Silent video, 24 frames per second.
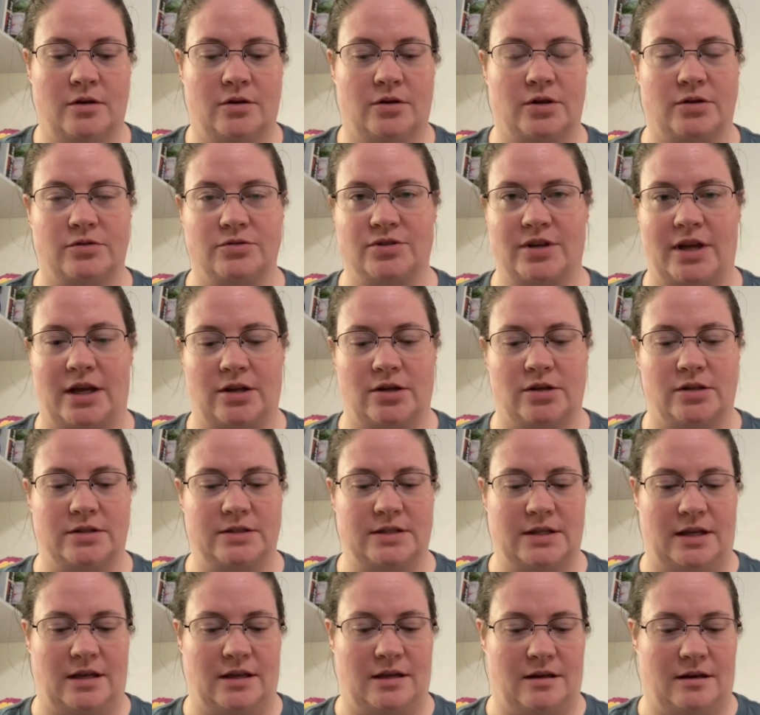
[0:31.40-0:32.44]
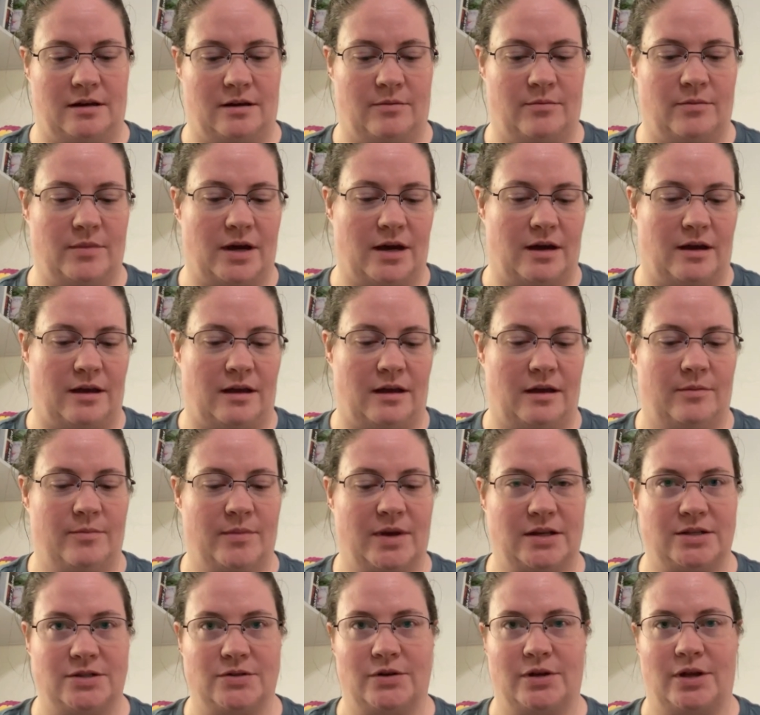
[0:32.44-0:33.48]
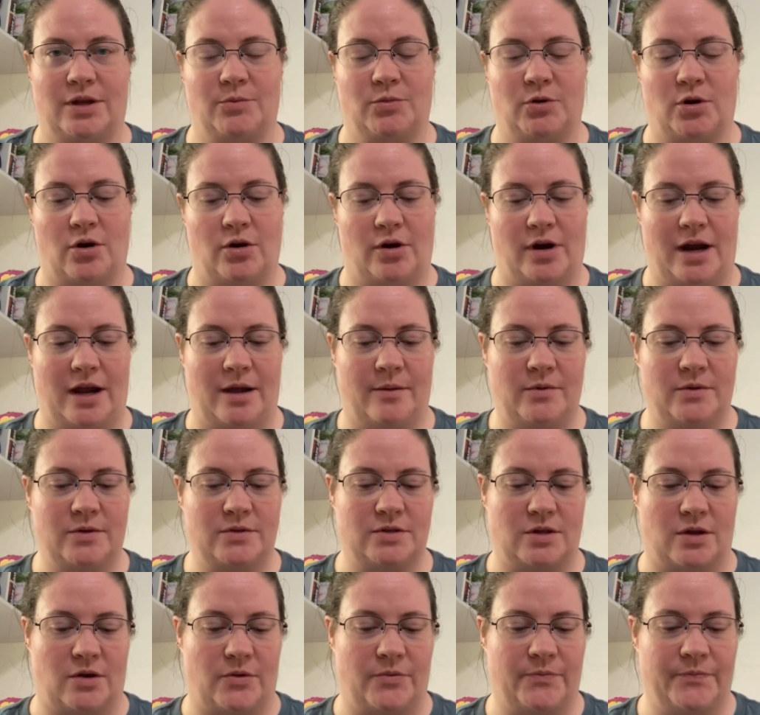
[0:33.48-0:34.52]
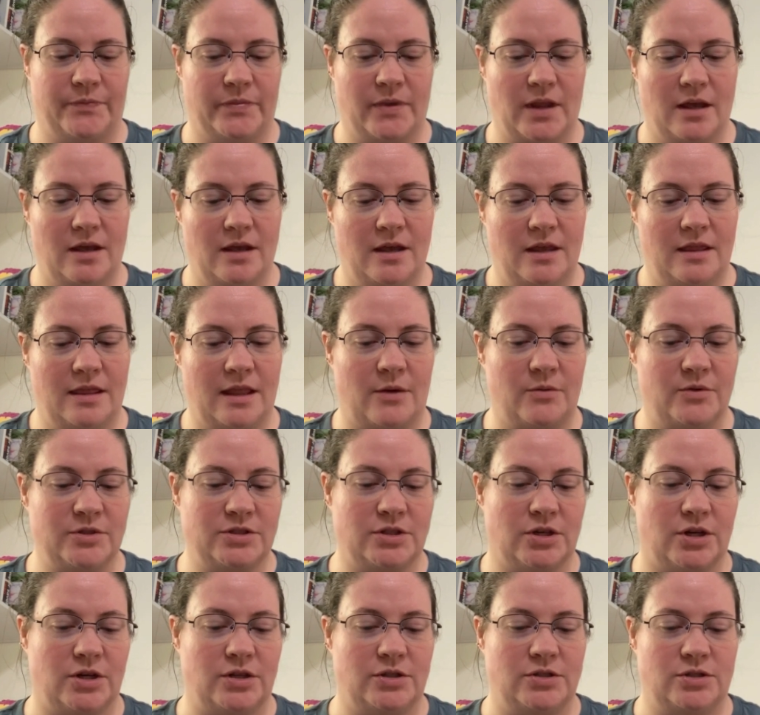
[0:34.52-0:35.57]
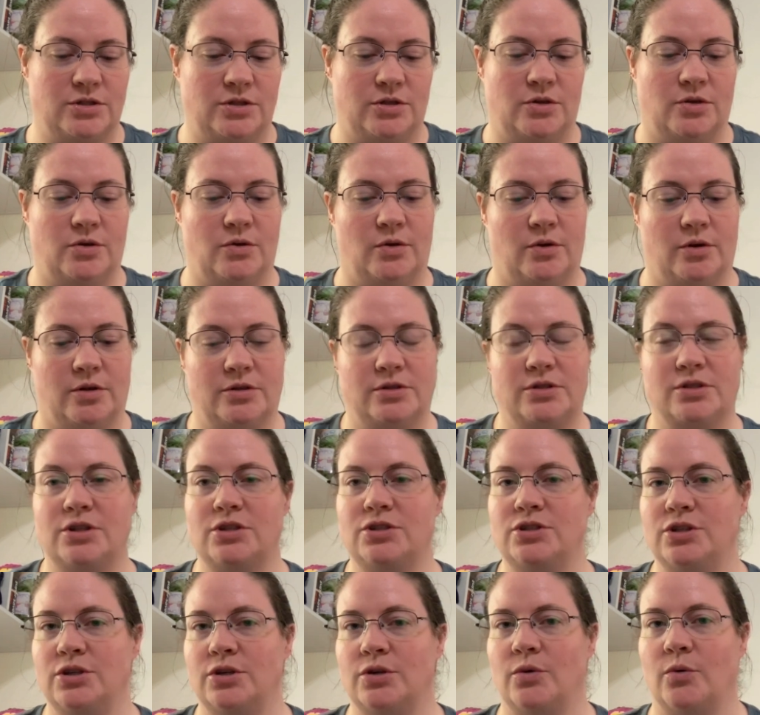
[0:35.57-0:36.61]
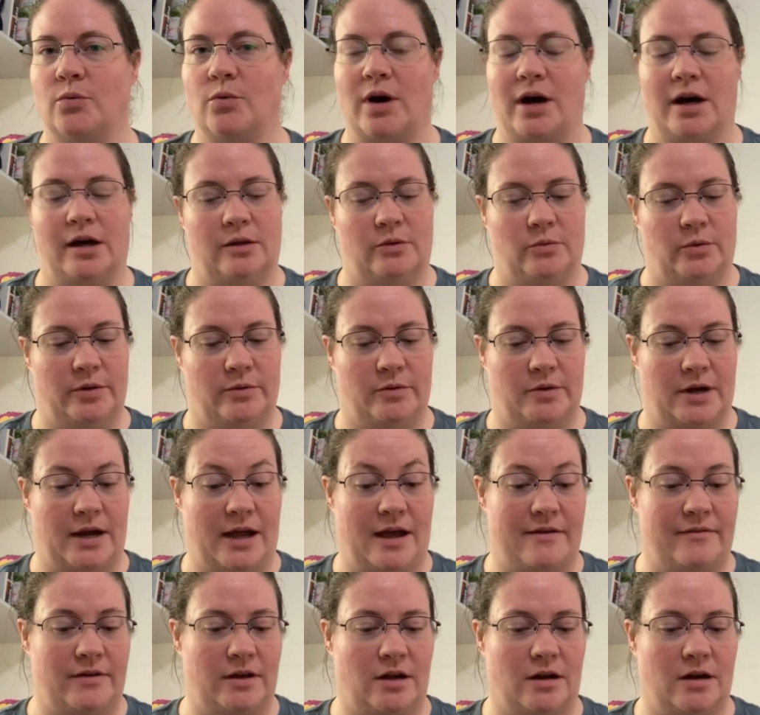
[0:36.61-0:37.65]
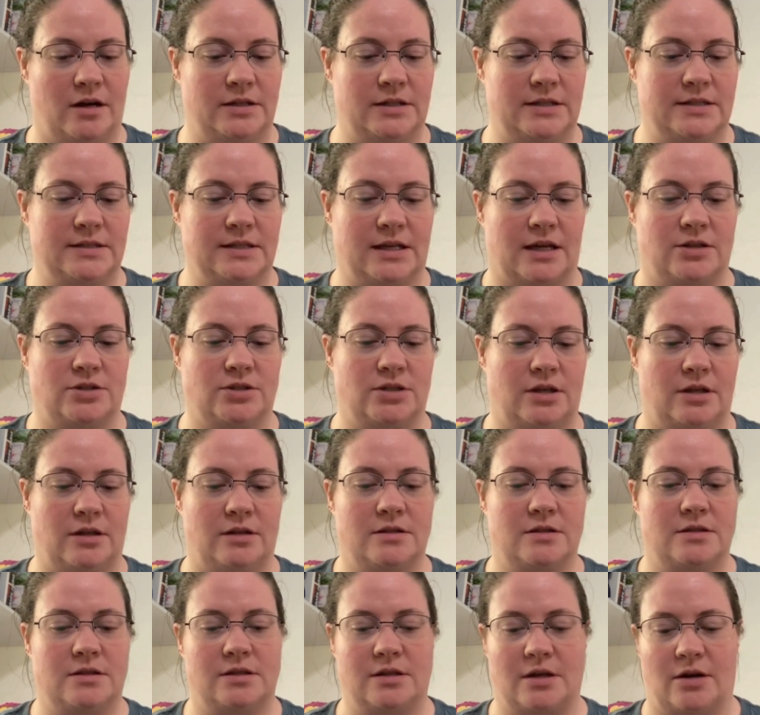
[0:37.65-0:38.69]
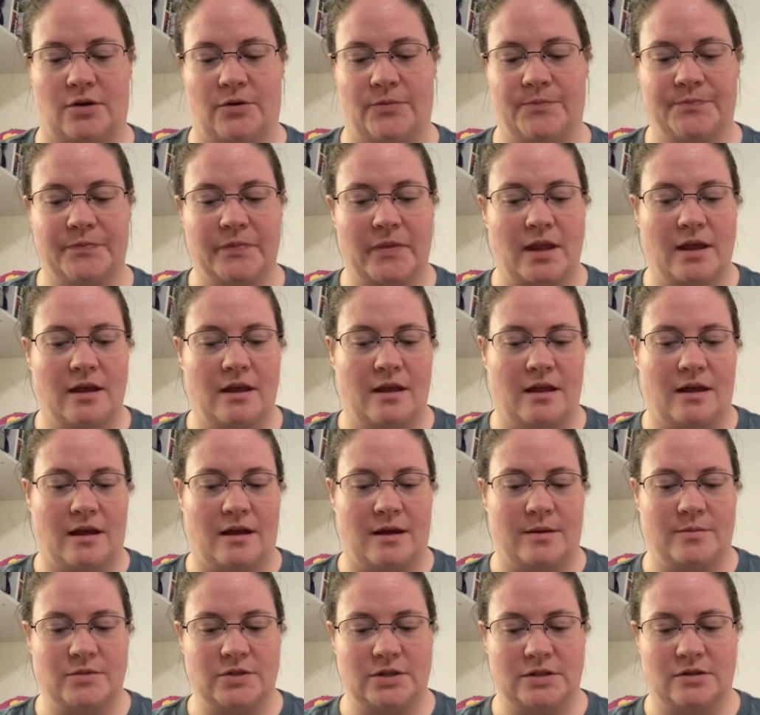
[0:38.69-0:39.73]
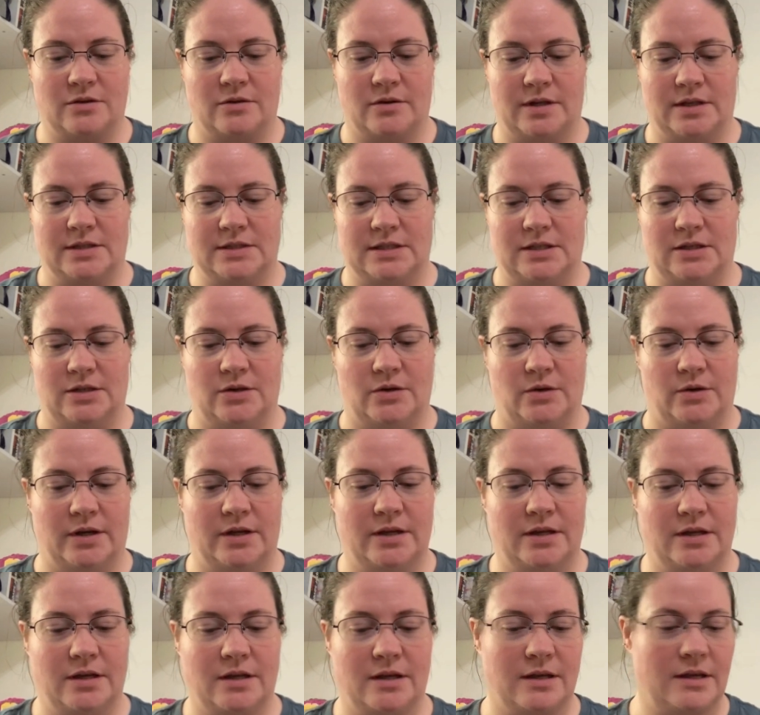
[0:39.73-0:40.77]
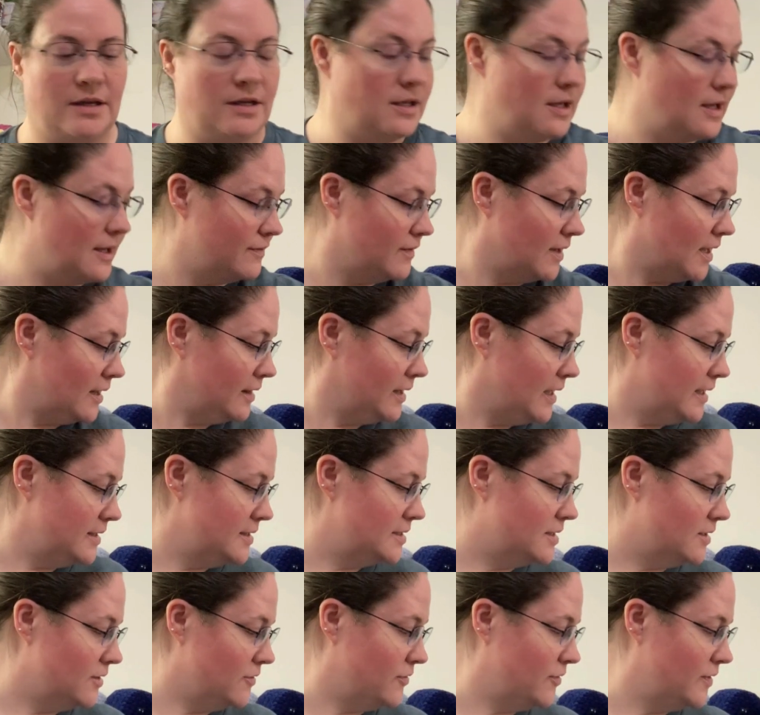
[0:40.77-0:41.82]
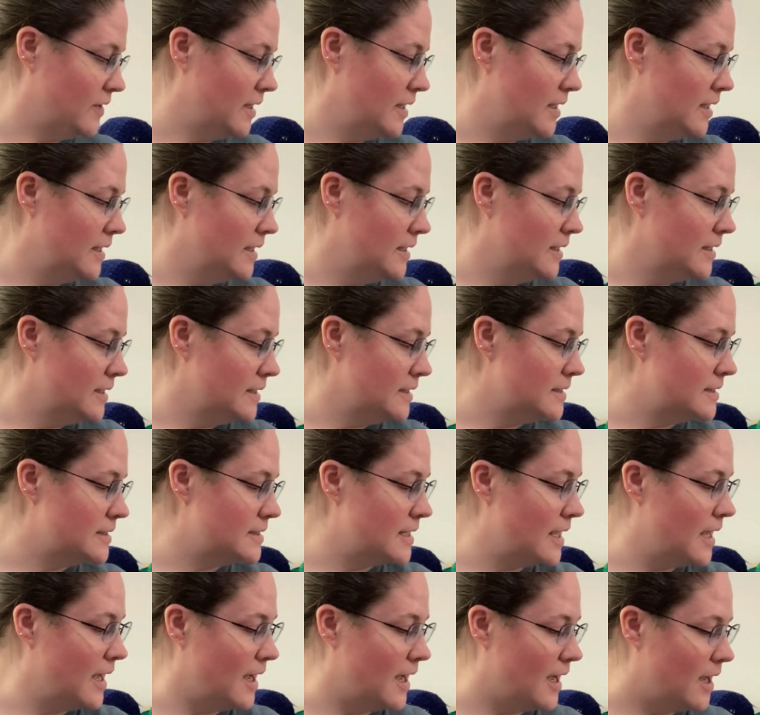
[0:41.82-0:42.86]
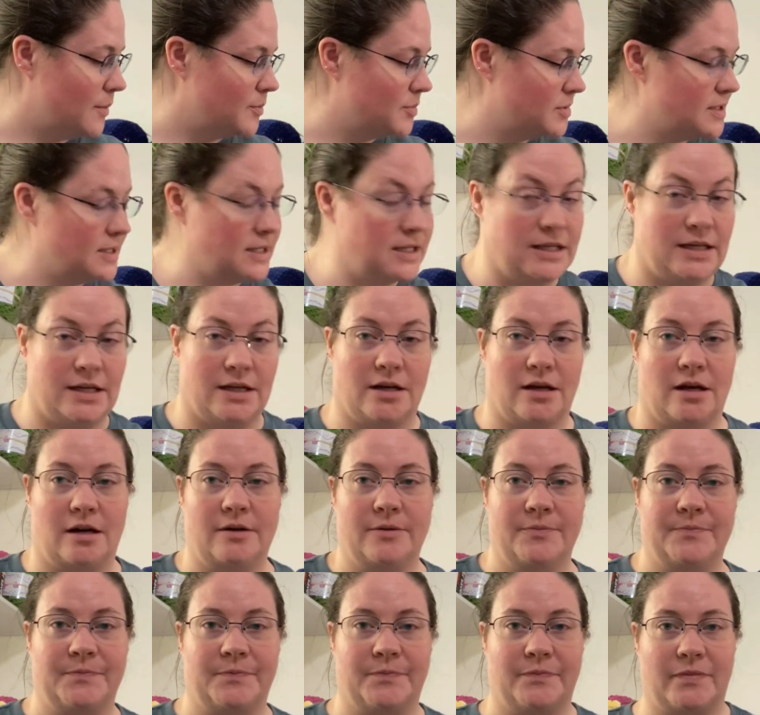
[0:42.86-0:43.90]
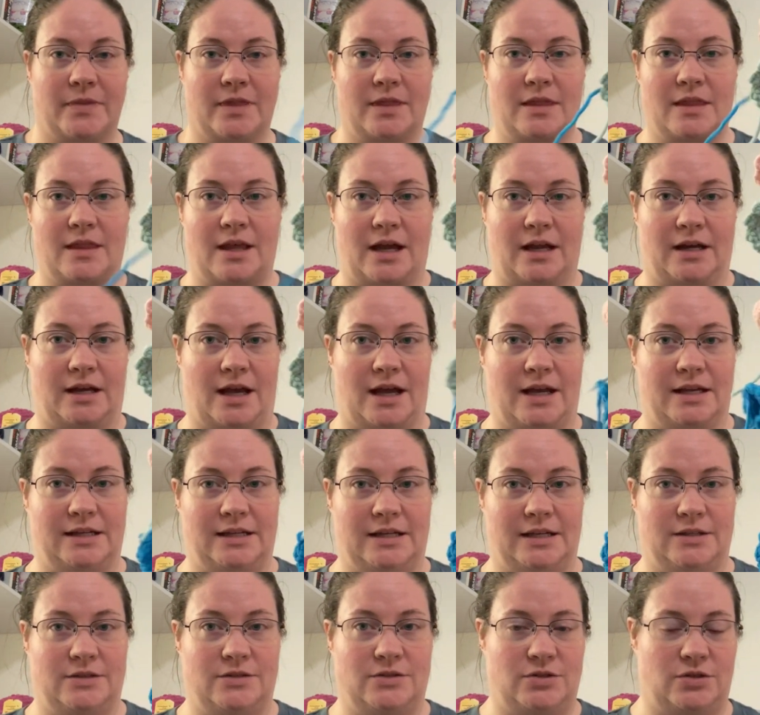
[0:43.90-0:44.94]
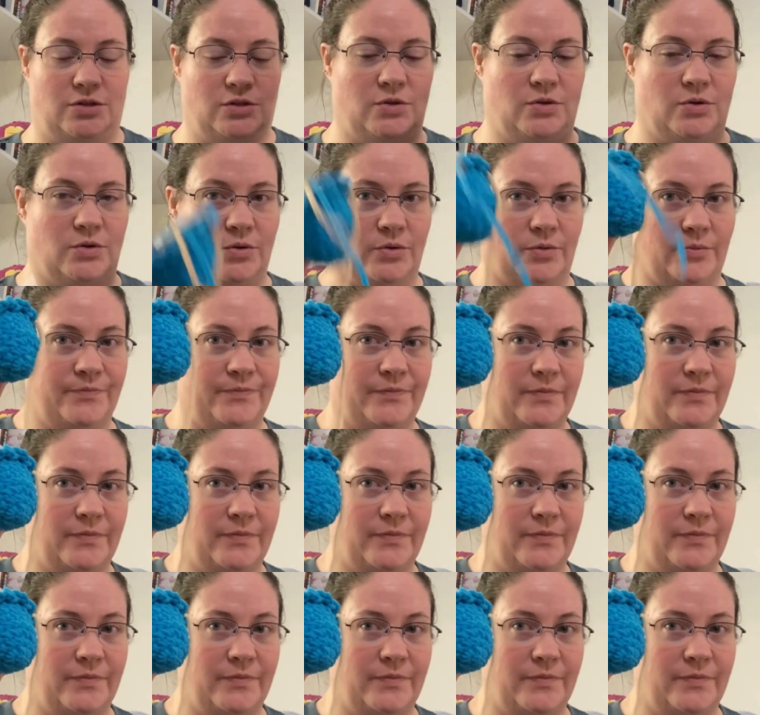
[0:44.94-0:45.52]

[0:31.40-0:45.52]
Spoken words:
crocheters in my mentoring program. So that was good to do while we were having our discussion. So I'm just I've got lots of tops here that I need to